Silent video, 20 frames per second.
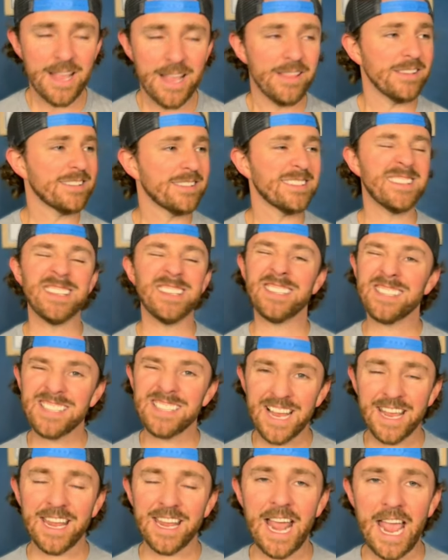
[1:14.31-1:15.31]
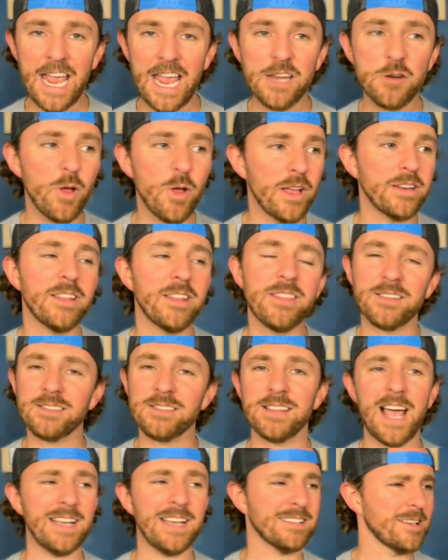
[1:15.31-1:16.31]
This is the second annual. I did
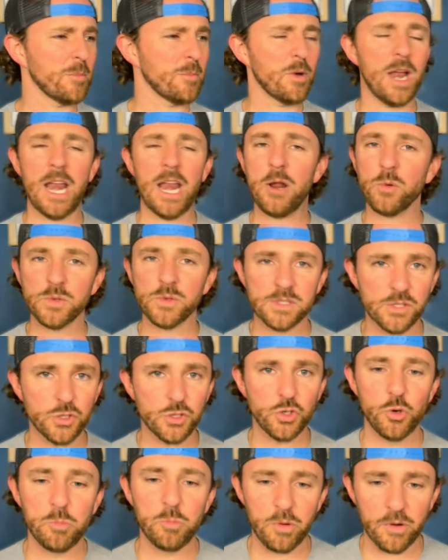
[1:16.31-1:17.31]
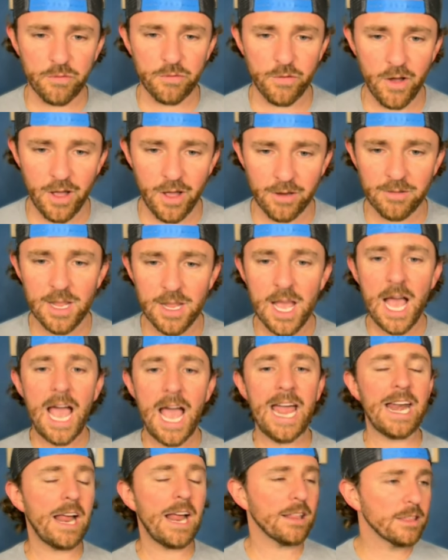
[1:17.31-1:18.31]
this last summer and it was super fun.
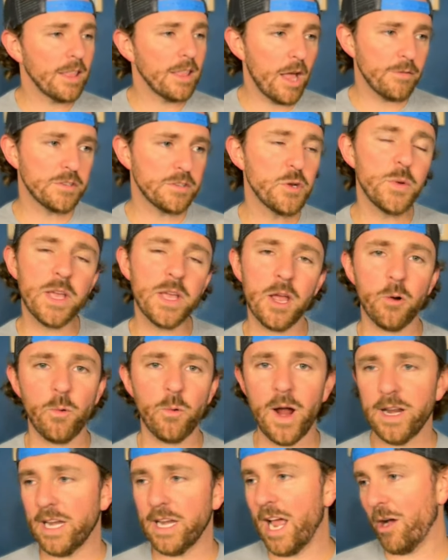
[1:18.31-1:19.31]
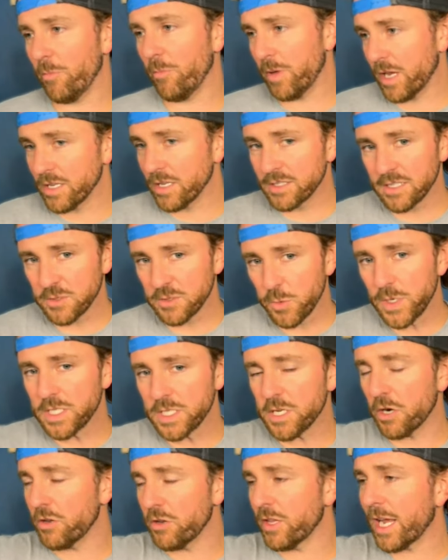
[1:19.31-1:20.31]
And I love doing it right now because as we
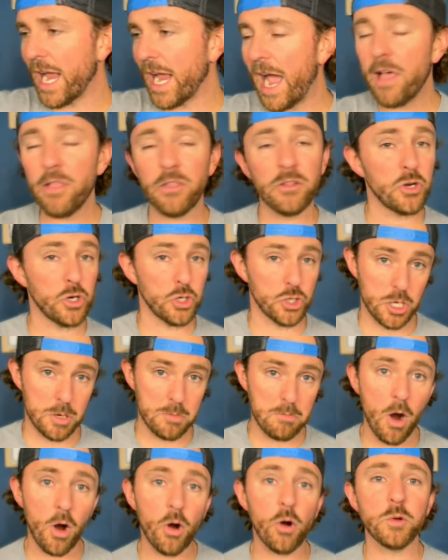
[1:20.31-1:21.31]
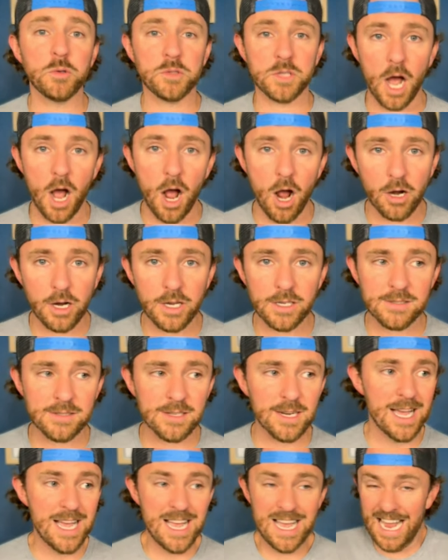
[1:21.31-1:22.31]
turn the calendar tomorrow to
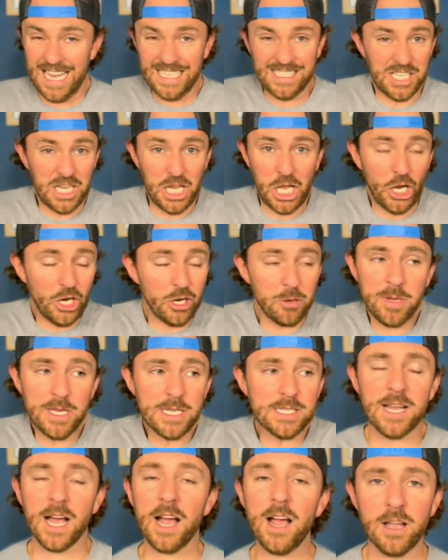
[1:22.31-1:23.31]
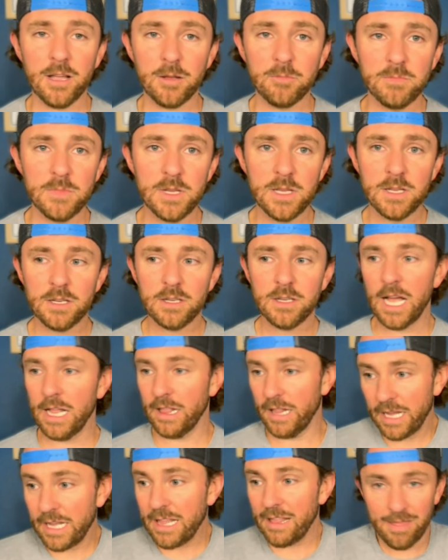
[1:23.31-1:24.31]
August, it's going to be time.
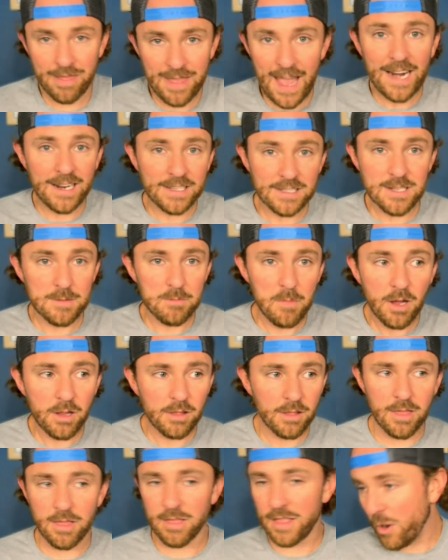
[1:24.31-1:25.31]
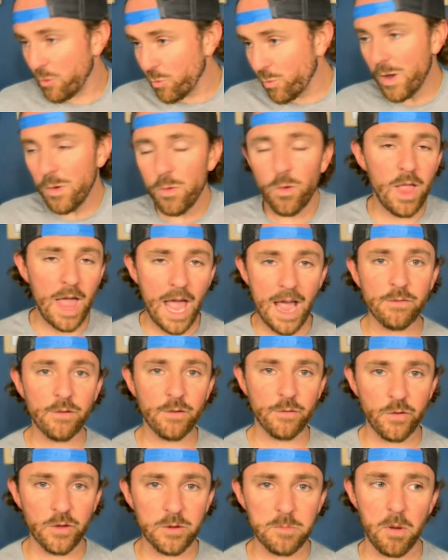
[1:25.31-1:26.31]
Like that is the month that we will have
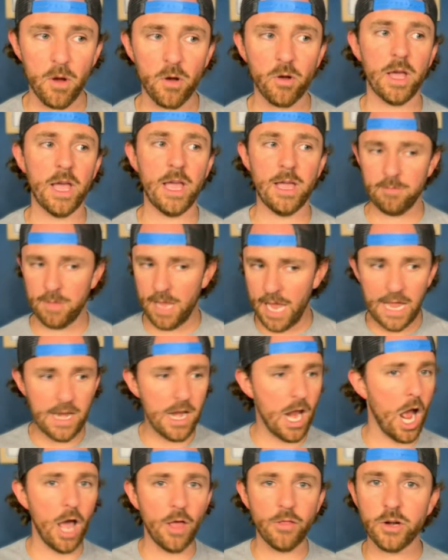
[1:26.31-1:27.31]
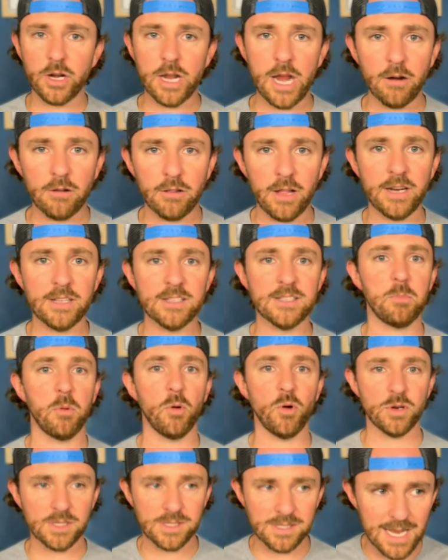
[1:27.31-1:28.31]
a football game and other Carolina
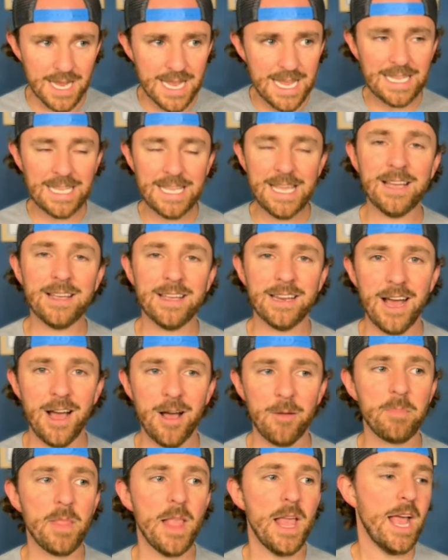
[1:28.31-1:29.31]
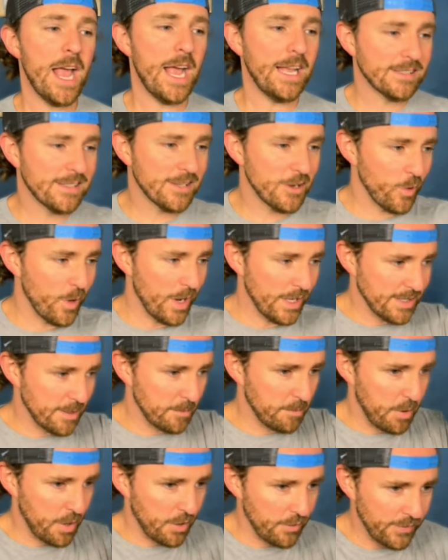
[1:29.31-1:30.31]
sports kicking up. And so it's a
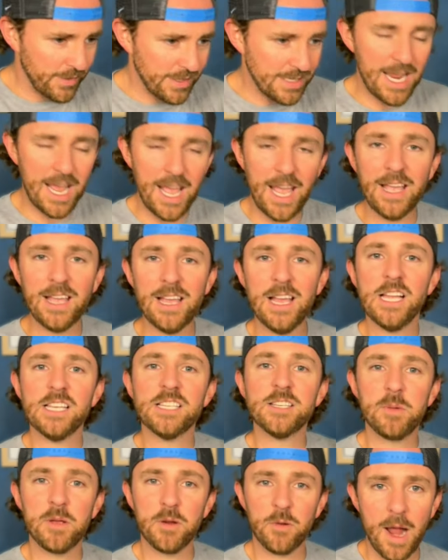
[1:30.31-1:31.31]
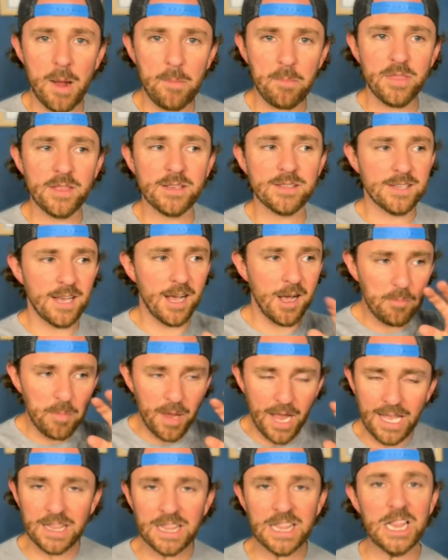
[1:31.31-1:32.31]
perfect day to be wrapping this up
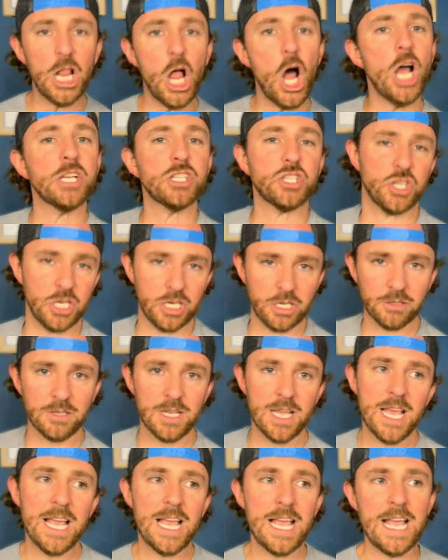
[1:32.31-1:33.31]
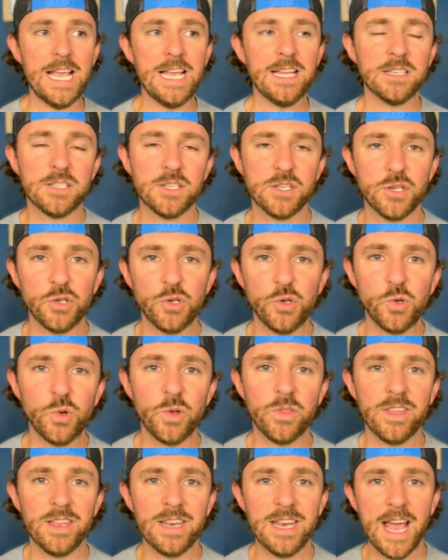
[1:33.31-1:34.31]
and launching
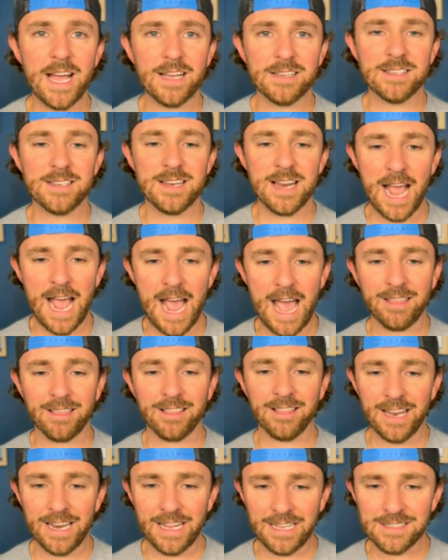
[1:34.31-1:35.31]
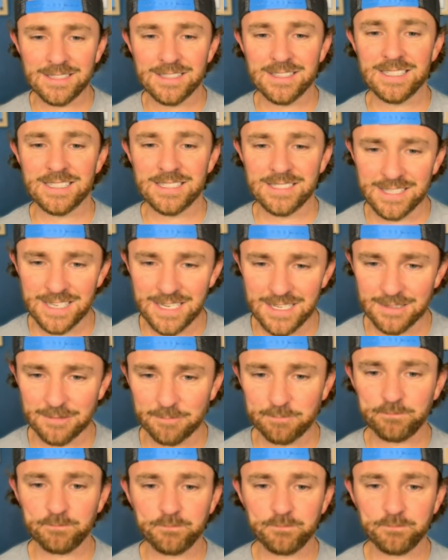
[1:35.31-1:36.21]
into the next athletics season.